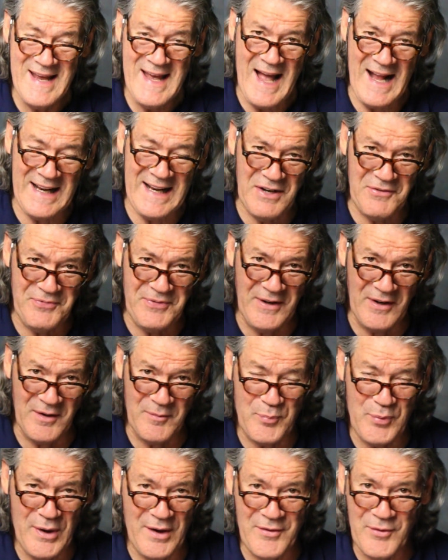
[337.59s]
I got a
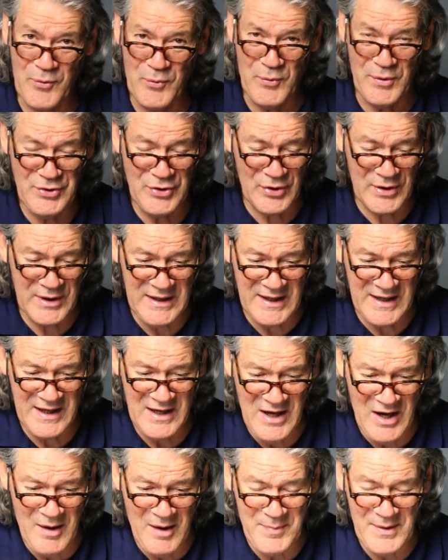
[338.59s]
feeling, brother, when you're getting
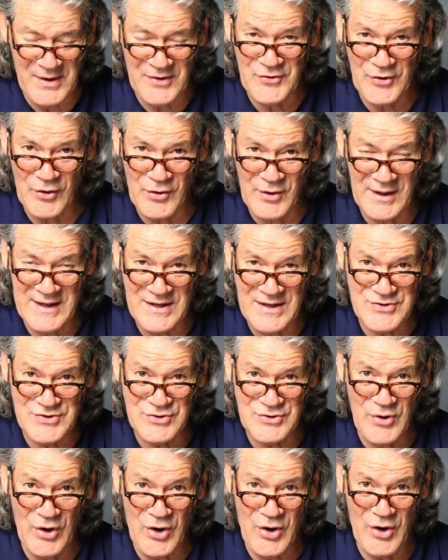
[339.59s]
up as early as
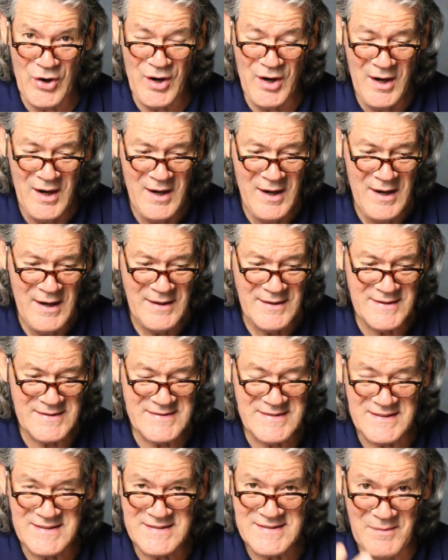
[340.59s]
you are, to
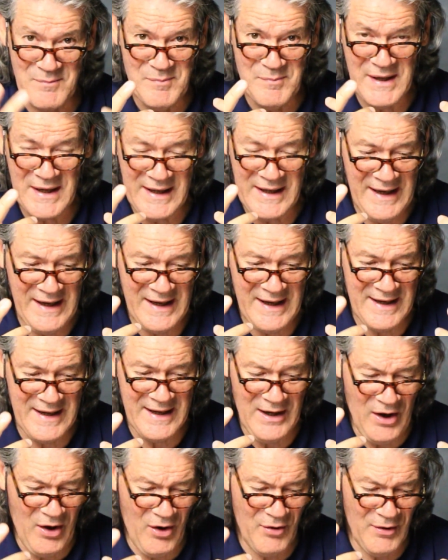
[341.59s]
see some
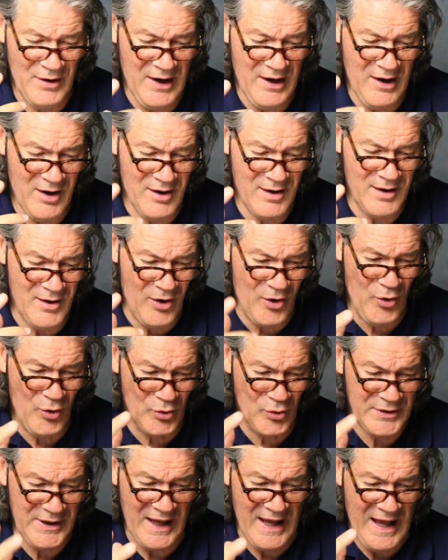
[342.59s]
big-headed, long-haired
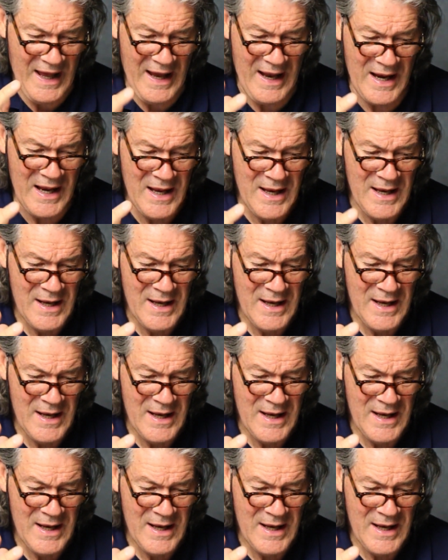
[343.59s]
old guy.